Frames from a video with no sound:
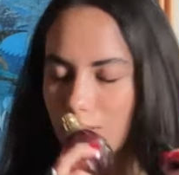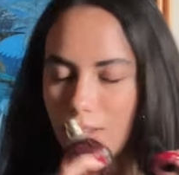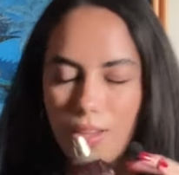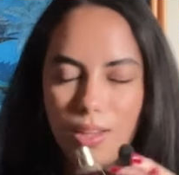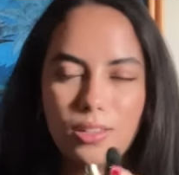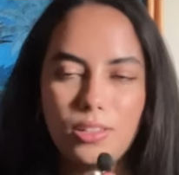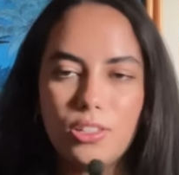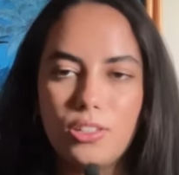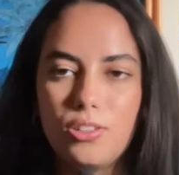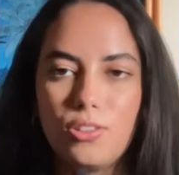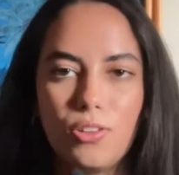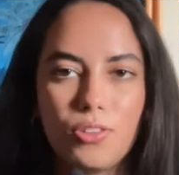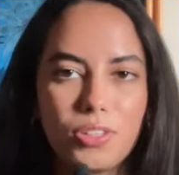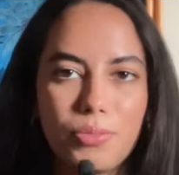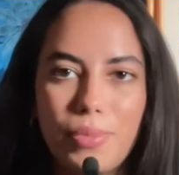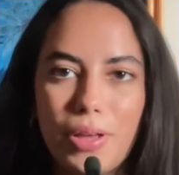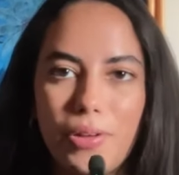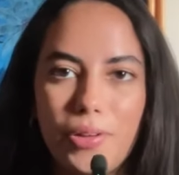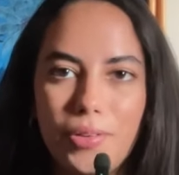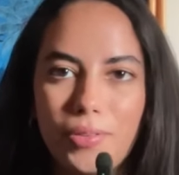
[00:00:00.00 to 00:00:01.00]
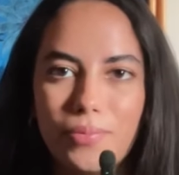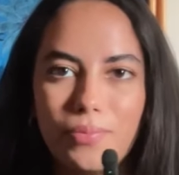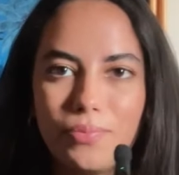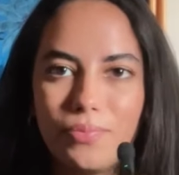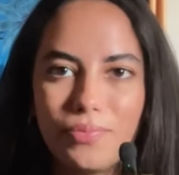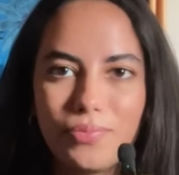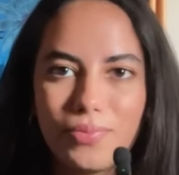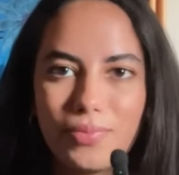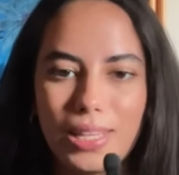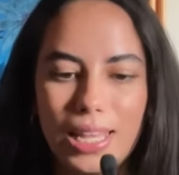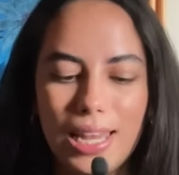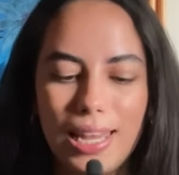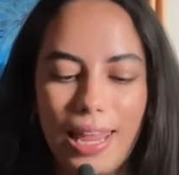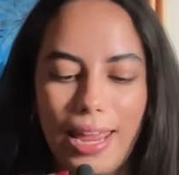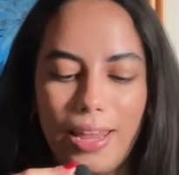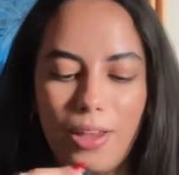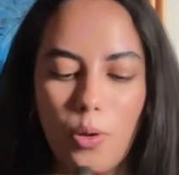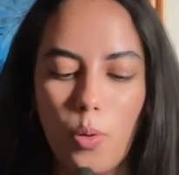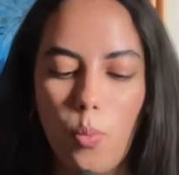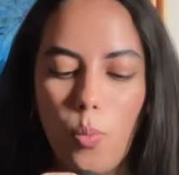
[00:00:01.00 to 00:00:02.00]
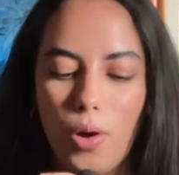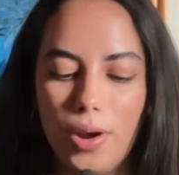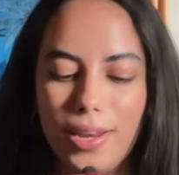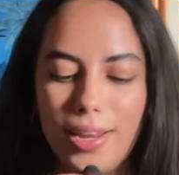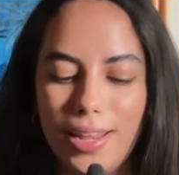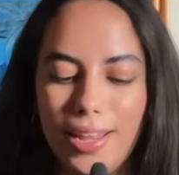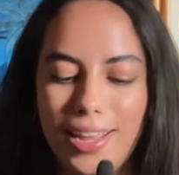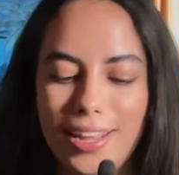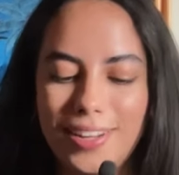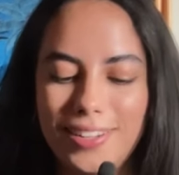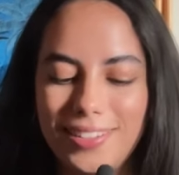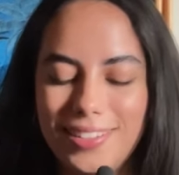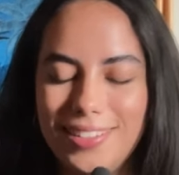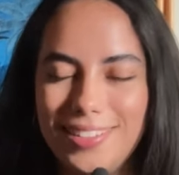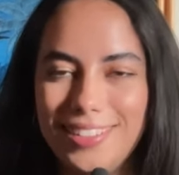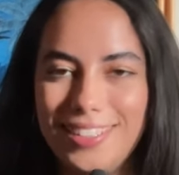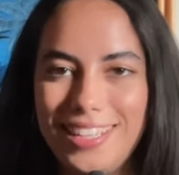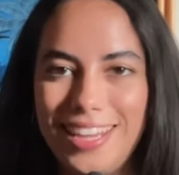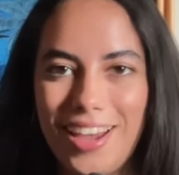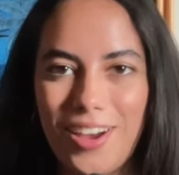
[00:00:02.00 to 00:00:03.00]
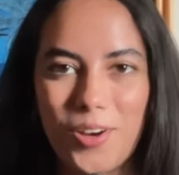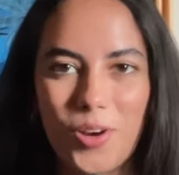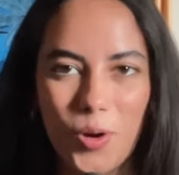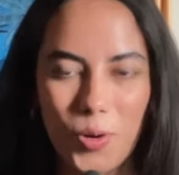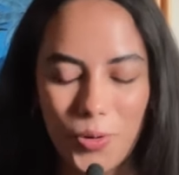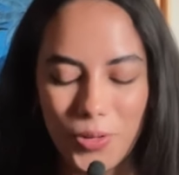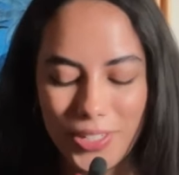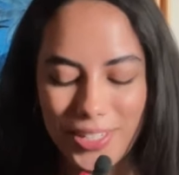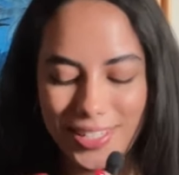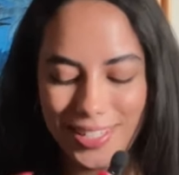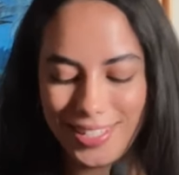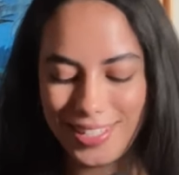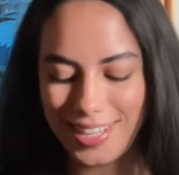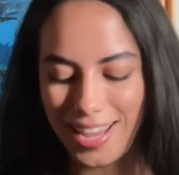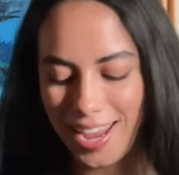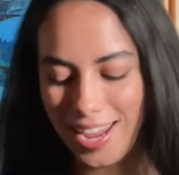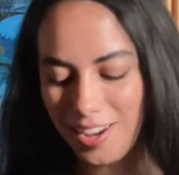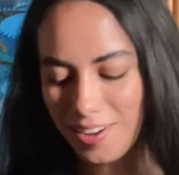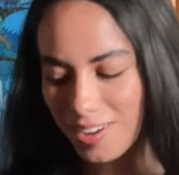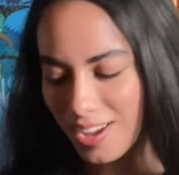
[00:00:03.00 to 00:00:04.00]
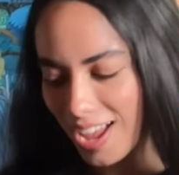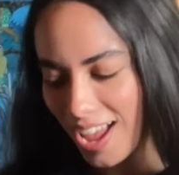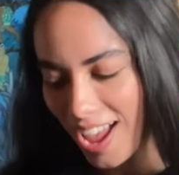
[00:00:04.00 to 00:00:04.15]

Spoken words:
it does not smell like what the accords say.